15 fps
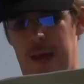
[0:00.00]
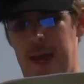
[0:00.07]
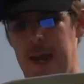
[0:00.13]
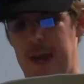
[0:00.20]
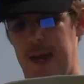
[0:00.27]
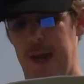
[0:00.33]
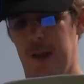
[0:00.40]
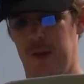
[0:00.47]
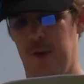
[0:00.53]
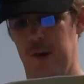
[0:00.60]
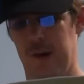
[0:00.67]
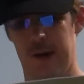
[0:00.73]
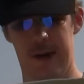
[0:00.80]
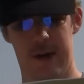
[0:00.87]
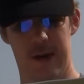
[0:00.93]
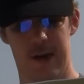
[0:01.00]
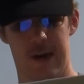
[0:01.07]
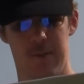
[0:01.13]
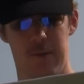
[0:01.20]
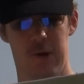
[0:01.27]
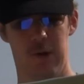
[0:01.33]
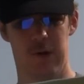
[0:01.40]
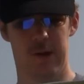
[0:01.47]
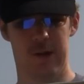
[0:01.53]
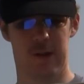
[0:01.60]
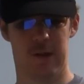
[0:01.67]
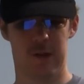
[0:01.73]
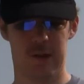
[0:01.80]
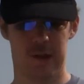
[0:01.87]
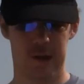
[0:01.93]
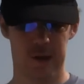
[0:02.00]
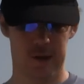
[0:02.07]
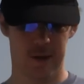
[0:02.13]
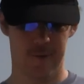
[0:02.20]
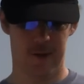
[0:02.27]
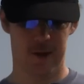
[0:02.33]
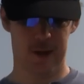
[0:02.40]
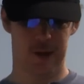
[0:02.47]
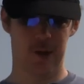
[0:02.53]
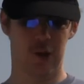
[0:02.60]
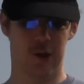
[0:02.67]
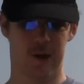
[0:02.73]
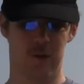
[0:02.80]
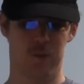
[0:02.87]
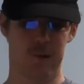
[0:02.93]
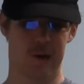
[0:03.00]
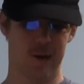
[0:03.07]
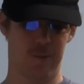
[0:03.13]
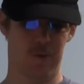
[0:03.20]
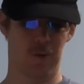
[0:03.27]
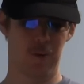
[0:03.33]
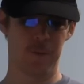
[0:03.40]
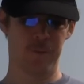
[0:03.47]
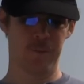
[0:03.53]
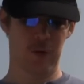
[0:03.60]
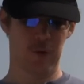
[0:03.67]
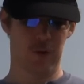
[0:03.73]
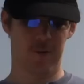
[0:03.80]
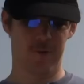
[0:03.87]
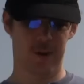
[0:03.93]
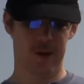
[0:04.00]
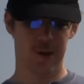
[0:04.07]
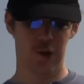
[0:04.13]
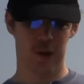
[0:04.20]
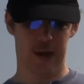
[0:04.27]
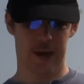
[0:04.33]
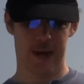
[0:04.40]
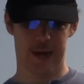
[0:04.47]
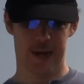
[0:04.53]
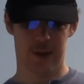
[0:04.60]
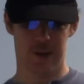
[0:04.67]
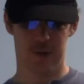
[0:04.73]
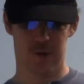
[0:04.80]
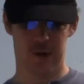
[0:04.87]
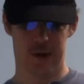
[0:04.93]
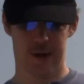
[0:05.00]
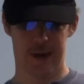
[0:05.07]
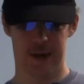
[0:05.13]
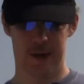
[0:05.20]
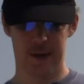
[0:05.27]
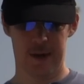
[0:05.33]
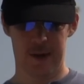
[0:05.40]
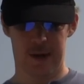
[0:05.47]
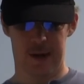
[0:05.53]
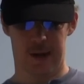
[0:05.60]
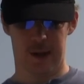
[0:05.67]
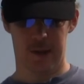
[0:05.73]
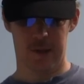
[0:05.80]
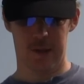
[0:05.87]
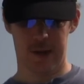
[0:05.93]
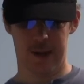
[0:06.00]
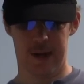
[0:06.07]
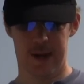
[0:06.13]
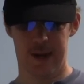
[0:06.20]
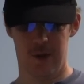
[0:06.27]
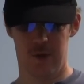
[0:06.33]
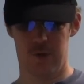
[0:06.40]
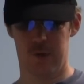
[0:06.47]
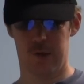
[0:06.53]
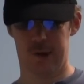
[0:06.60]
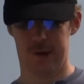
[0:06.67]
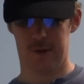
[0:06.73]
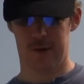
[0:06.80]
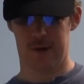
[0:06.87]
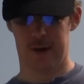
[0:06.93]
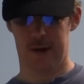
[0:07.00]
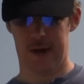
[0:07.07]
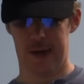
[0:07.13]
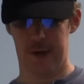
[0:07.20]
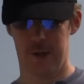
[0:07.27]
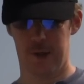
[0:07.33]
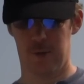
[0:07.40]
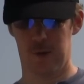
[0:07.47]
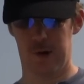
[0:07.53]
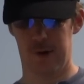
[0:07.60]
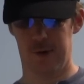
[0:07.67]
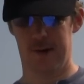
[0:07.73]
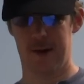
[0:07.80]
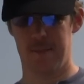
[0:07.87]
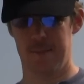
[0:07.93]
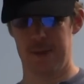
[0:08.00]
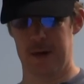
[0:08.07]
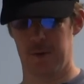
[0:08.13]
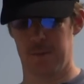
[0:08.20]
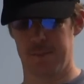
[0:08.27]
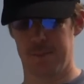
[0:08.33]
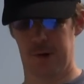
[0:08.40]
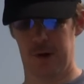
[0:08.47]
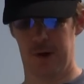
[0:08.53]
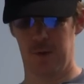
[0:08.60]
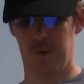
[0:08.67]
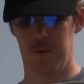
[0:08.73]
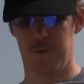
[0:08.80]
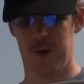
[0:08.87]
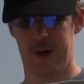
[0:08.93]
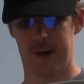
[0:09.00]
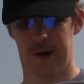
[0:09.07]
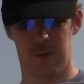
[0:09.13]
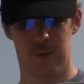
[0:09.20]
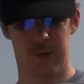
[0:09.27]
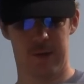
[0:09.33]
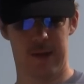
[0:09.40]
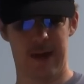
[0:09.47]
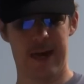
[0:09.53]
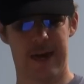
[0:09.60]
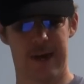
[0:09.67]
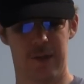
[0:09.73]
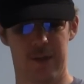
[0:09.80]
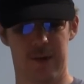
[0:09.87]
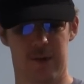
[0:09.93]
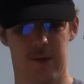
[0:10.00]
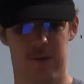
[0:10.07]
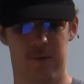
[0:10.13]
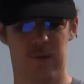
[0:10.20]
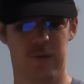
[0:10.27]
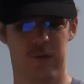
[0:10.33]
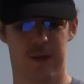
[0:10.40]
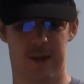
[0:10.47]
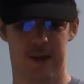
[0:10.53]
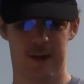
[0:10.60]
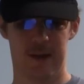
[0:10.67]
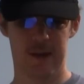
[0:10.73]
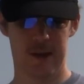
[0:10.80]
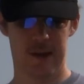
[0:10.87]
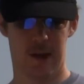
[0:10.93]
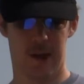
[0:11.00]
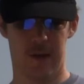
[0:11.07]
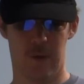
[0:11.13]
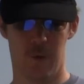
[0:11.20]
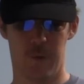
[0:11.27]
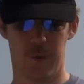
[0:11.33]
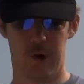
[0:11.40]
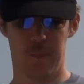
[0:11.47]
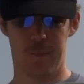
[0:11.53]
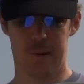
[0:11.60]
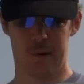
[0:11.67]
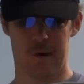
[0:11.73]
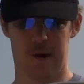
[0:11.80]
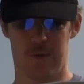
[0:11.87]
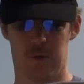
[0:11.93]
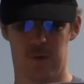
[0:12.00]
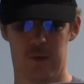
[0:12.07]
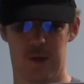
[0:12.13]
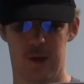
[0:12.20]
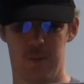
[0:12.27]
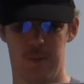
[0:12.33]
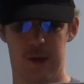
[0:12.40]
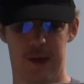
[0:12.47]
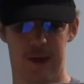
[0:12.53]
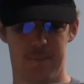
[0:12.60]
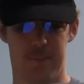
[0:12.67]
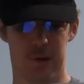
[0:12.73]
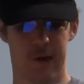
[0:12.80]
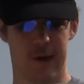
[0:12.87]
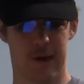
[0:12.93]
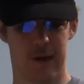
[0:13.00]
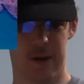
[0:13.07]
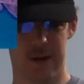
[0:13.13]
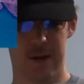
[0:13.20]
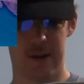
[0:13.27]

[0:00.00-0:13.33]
8:8-9. I am using the 1611 King James Bible. Revelation 8:8-9. And the second angel sounded, as it were a great mountain burning with fire was cast into the sea, and the third part of the sea became blood.